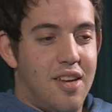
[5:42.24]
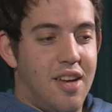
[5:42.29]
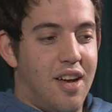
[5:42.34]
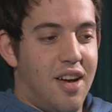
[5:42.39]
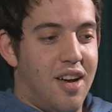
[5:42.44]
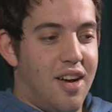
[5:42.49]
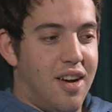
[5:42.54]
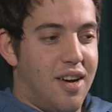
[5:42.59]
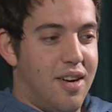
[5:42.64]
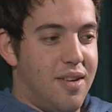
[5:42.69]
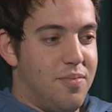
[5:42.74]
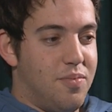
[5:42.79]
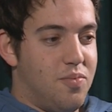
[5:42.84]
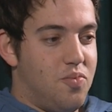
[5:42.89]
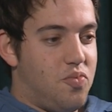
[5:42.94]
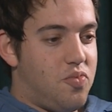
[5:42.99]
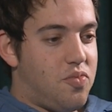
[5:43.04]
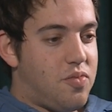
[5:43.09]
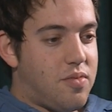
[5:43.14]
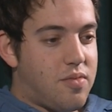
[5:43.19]

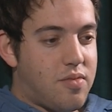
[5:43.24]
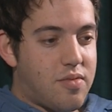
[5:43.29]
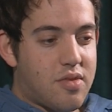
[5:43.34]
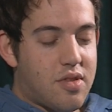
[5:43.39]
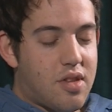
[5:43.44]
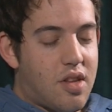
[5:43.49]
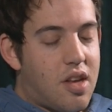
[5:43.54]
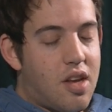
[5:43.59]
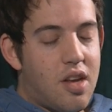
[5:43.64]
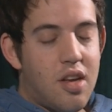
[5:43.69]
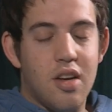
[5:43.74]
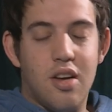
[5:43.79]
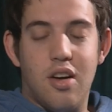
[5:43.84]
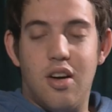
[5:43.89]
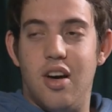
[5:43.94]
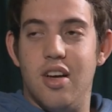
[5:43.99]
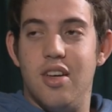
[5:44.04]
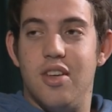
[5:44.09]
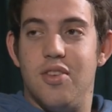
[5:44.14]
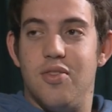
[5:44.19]

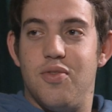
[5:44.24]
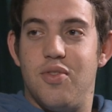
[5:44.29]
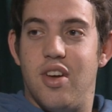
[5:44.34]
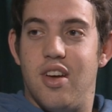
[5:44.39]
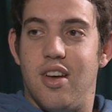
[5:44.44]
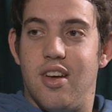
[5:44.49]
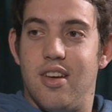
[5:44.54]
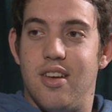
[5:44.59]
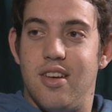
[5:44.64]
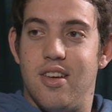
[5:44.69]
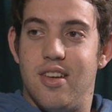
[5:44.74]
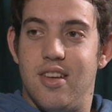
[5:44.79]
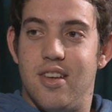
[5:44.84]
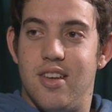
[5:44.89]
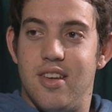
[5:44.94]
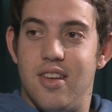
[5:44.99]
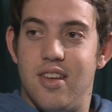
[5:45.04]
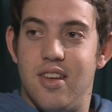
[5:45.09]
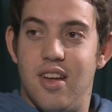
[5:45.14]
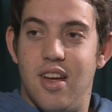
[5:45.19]
Kind of, yeah.
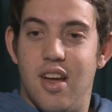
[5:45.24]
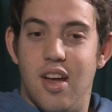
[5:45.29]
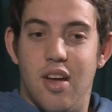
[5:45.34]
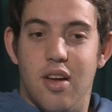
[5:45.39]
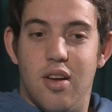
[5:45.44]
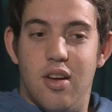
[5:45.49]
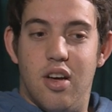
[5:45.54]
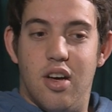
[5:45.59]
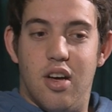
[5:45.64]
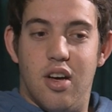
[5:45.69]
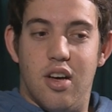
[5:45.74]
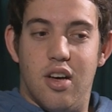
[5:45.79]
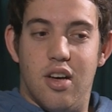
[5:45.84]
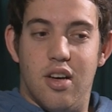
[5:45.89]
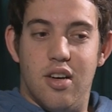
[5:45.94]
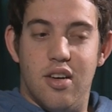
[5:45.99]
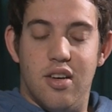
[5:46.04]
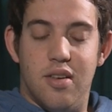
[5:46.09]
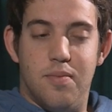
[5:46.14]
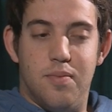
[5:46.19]
Who
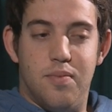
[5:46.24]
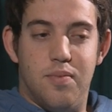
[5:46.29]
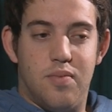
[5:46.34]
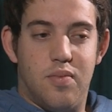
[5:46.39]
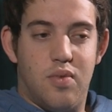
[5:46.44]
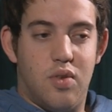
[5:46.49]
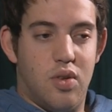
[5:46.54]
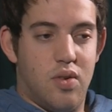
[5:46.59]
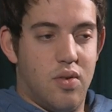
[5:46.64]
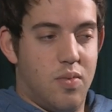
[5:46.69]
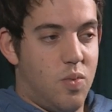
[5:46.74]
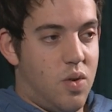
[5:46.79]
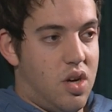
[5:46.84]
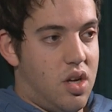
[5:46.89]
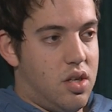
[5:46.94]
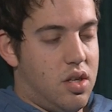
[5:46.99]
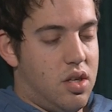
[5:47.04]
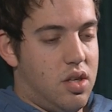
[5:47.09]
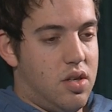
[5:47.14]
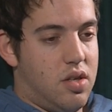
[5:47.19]
are my
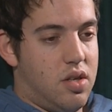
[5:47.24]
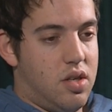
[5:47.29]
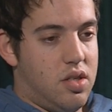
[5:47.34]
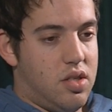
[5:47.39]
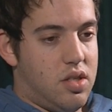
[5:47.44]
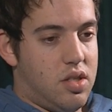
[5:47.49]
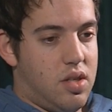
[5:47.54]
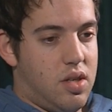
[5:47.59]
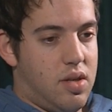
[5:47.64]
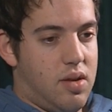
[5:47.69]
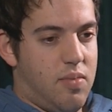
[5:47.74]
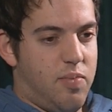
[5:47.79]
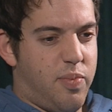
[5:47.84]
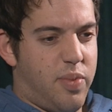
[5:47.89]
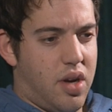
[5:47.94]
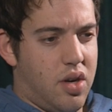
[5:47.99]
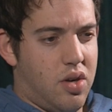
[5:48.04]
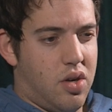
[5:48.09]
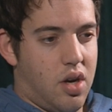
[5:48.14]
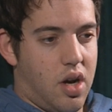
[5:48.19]
other heroes? In
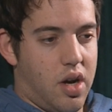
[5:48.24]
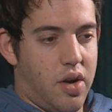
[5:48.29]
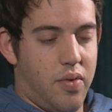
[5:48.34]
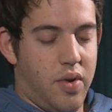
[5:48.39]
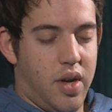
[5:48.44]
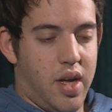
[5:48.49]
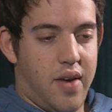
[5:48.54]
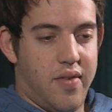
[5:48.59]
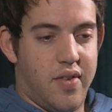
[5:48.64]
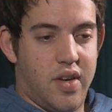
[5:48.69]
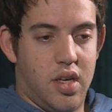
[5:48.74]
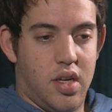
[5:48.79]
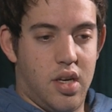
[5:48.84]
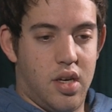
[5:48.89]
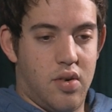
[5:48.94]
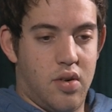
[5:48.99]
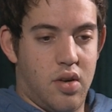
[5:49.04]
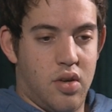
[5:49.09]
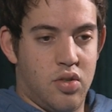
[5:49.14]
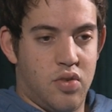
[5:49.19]
poker, I don't really have any
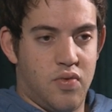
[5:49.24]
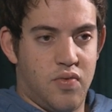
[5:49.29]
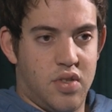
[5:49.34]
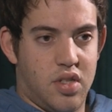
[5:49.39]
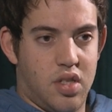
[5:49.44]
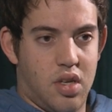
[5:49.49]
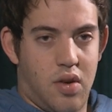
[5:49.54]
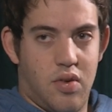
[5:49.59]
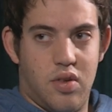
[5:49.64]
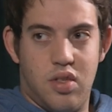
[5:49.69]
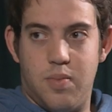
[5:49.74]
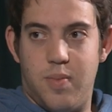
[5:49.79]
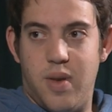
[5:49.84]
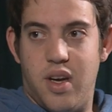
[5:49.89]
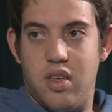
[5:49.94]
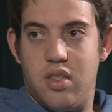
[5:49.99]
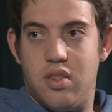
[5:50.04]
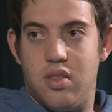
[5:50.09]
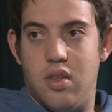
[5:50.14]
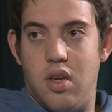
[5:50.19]
heroes. Obviously, I
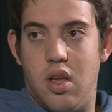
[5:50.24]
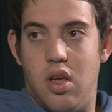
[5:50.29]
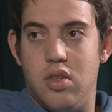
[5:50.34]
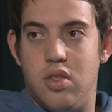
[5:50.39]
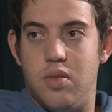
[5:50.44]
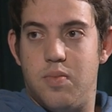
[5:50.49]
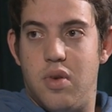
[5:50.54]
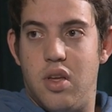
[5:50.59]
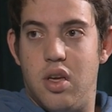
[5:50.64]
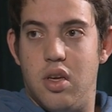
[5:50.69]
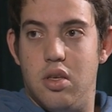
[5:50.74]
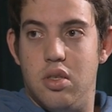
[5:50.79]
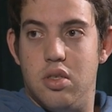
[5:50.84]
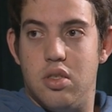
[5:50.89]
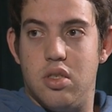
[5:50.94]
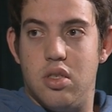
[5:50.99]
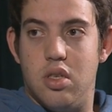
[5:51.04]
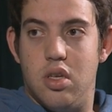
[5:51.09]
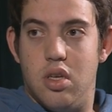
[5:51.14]
respect loads of players.